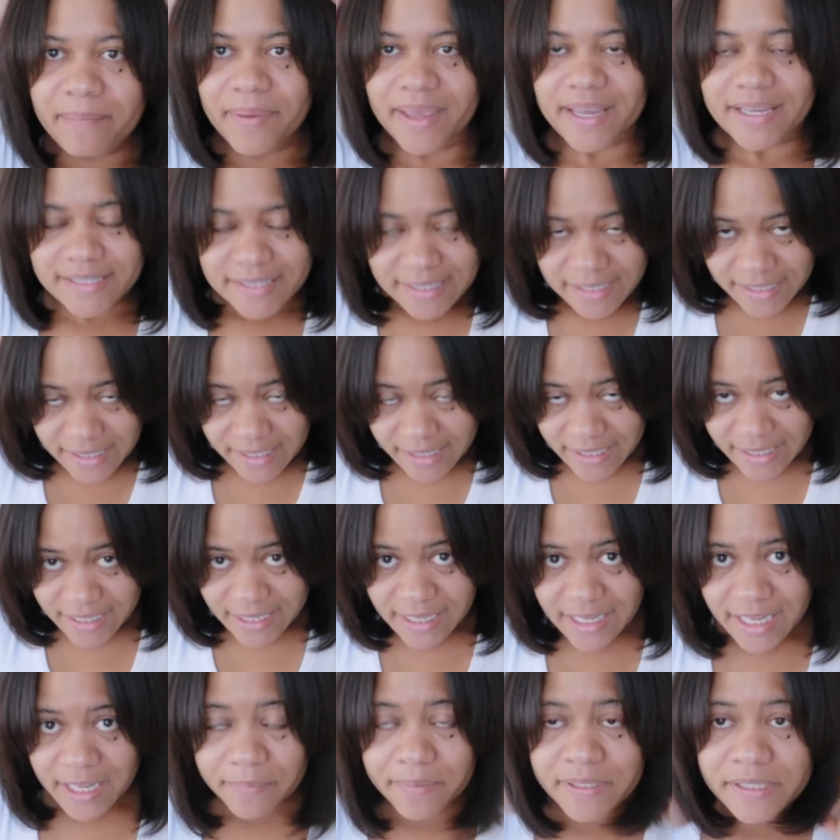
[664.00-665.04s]
basically
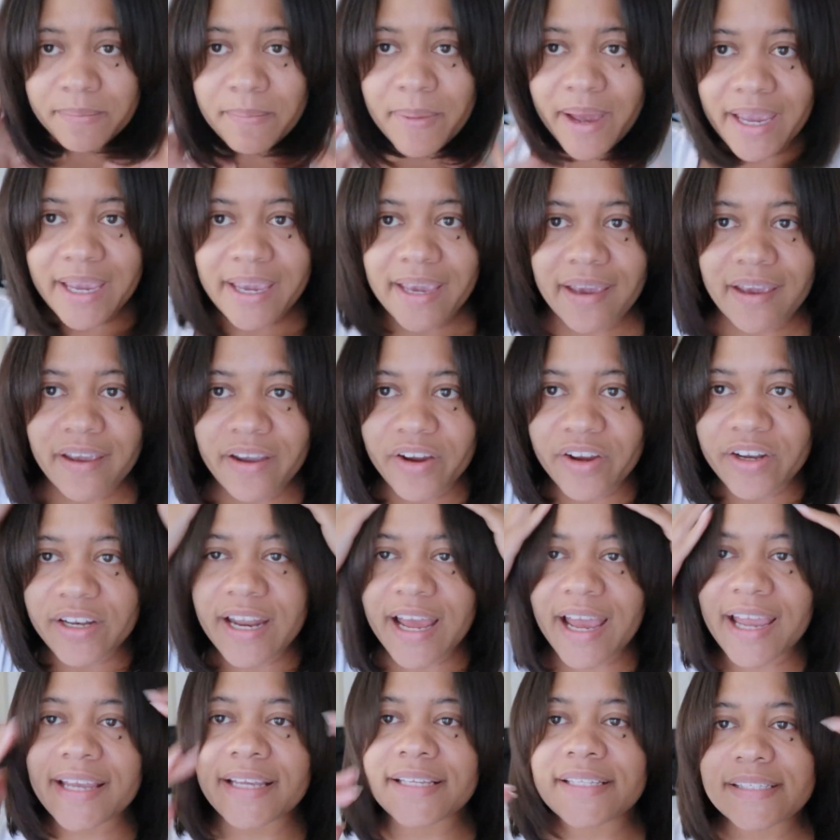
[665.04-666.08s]
keeps my hair
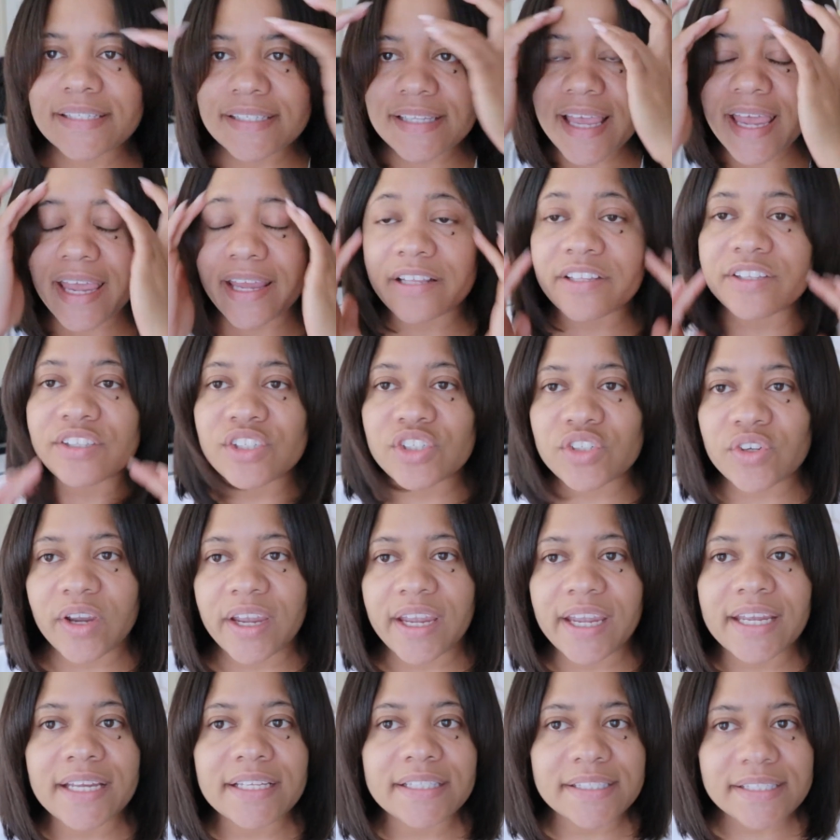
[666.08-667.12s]
nice and
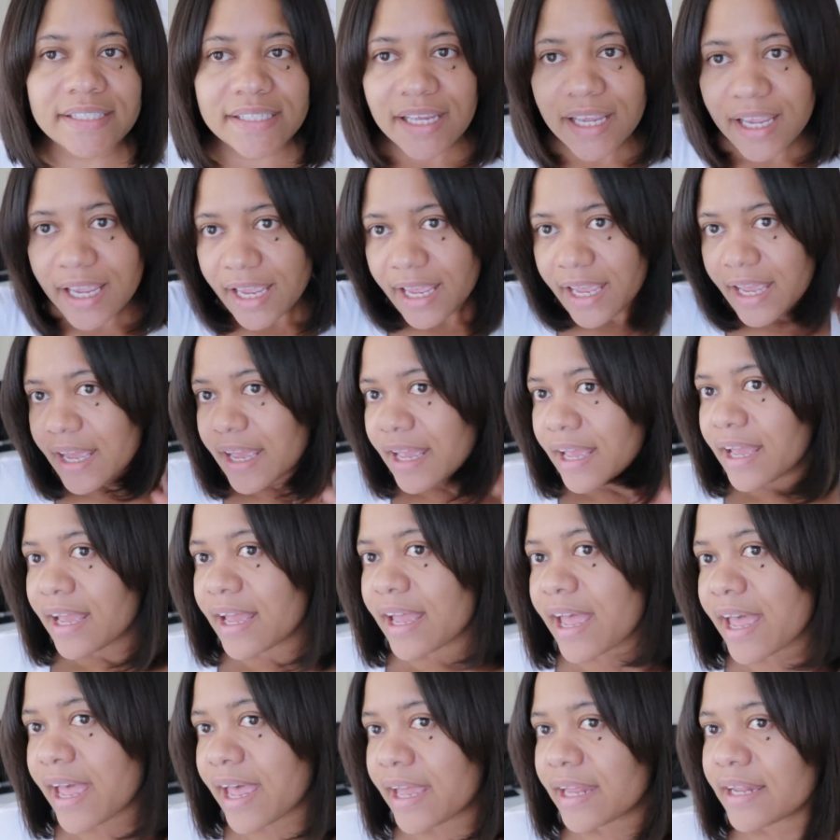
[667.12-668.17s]
straight,
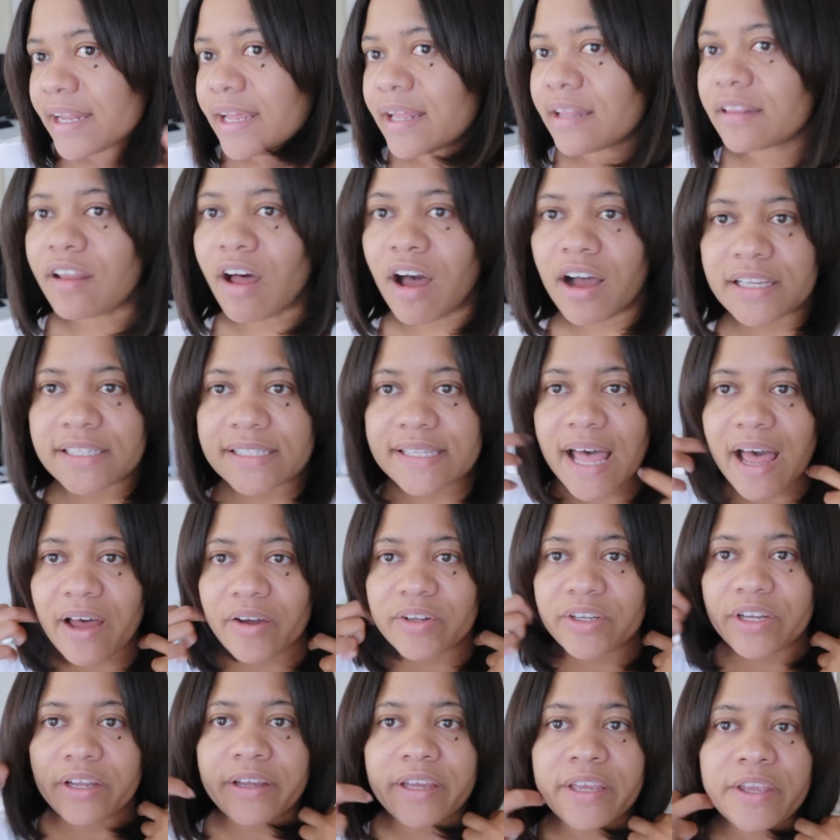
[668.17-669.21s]
and it locks
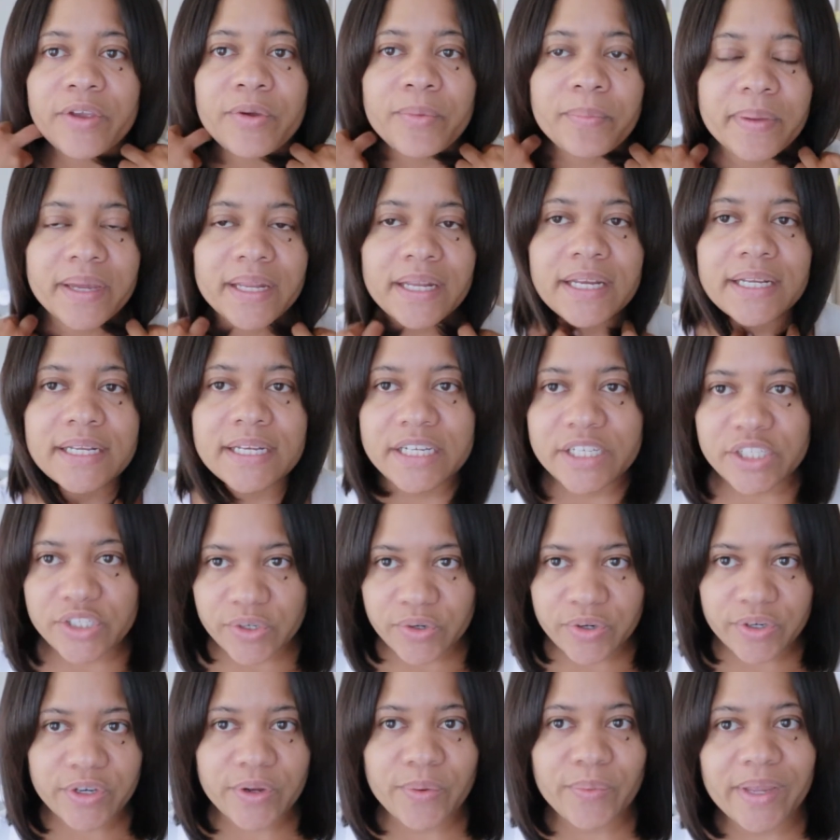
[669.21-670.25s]
out the humidity
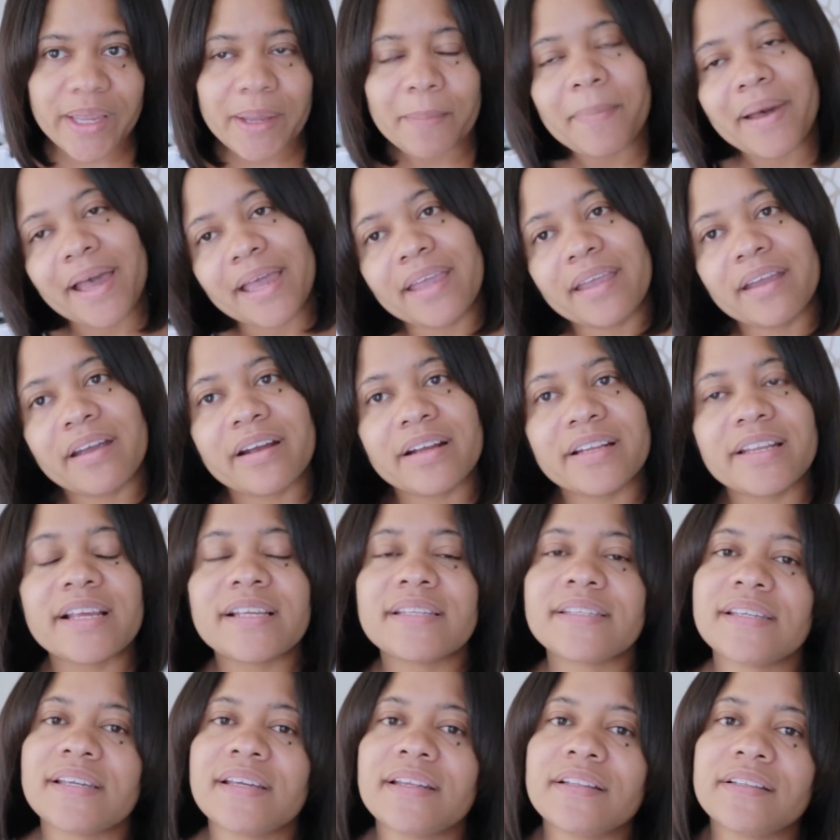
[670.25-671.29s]
during the week. My hair
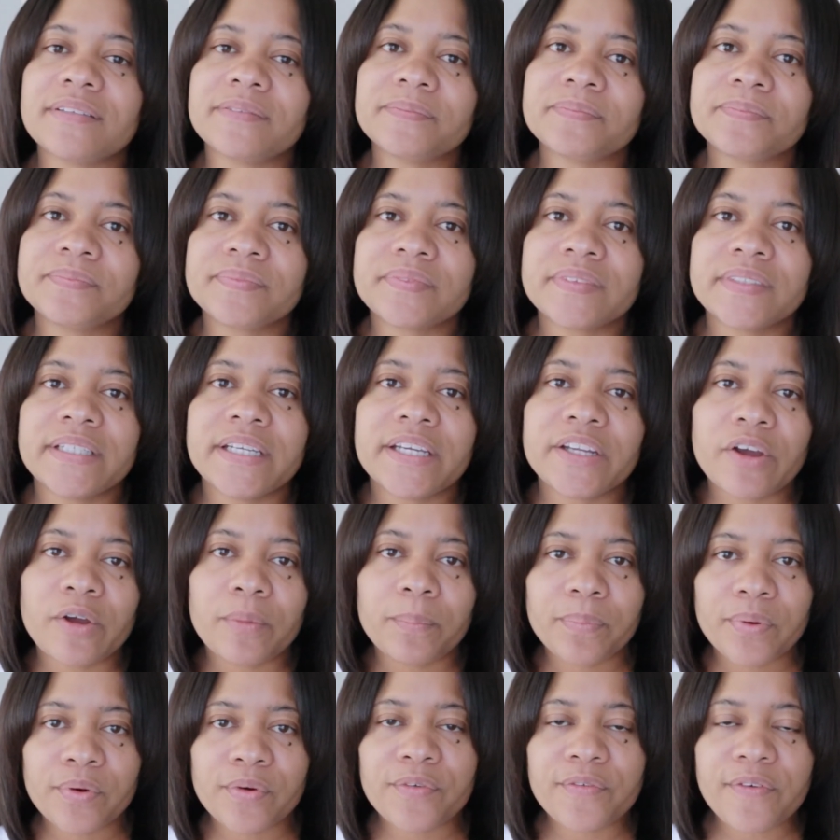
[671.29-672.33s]
doesn't, you know,
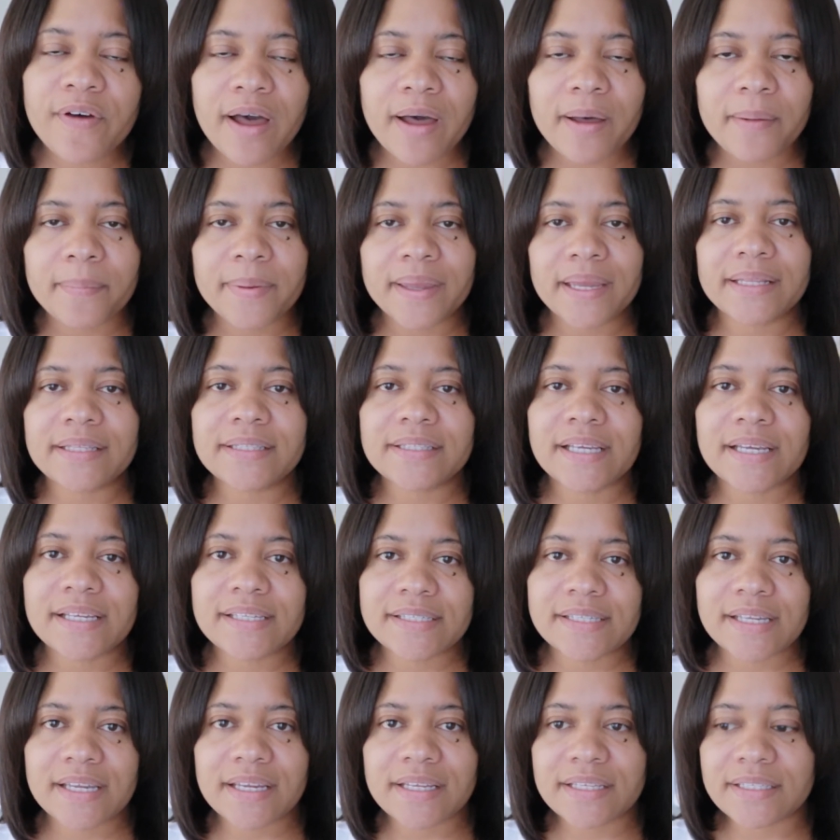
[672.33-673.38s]
poof up, it
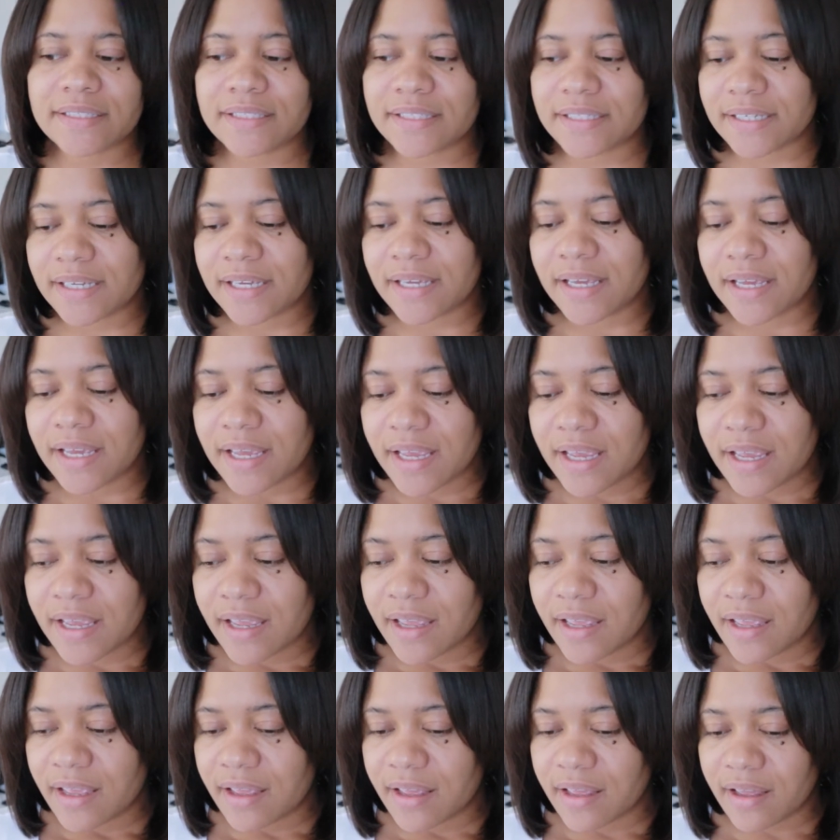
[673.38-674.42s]
doesn't
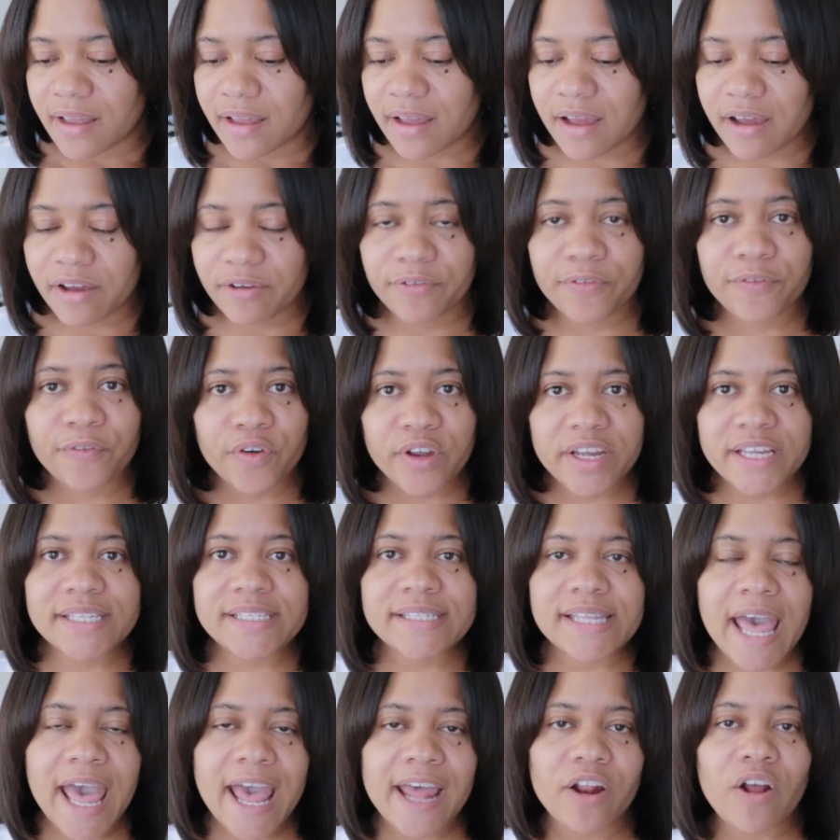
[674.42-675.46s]

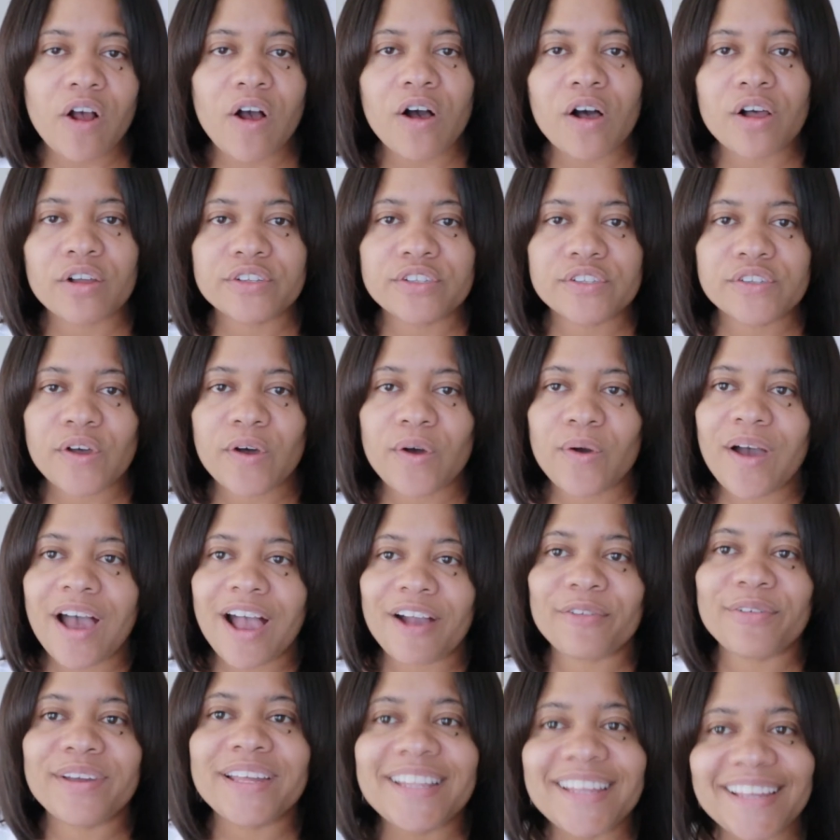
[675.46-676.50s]
frizz at all. So
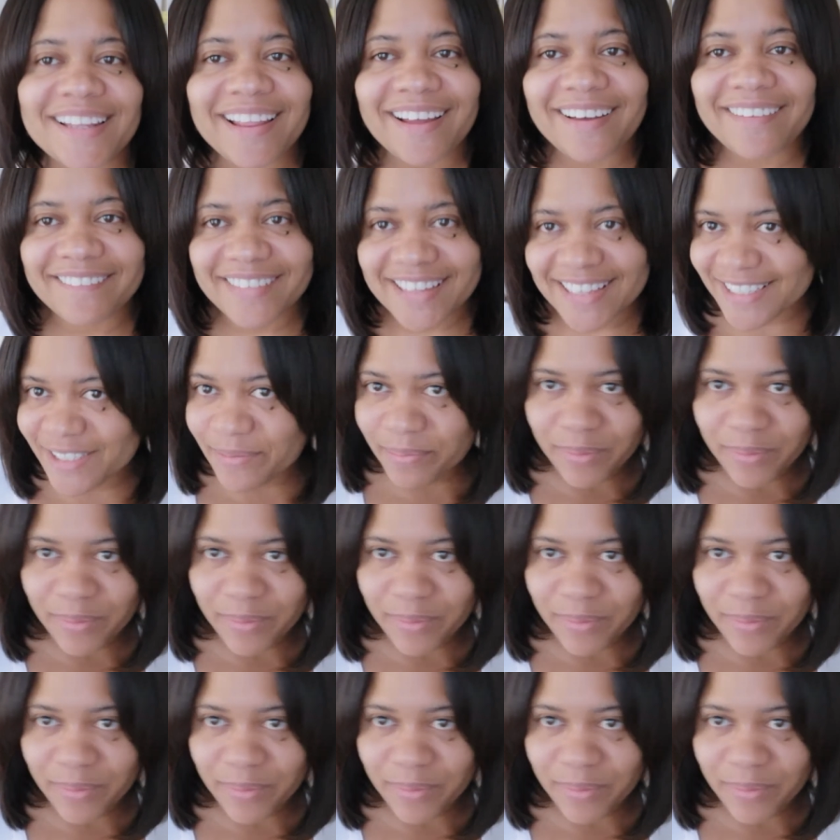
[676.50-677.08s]
I really love these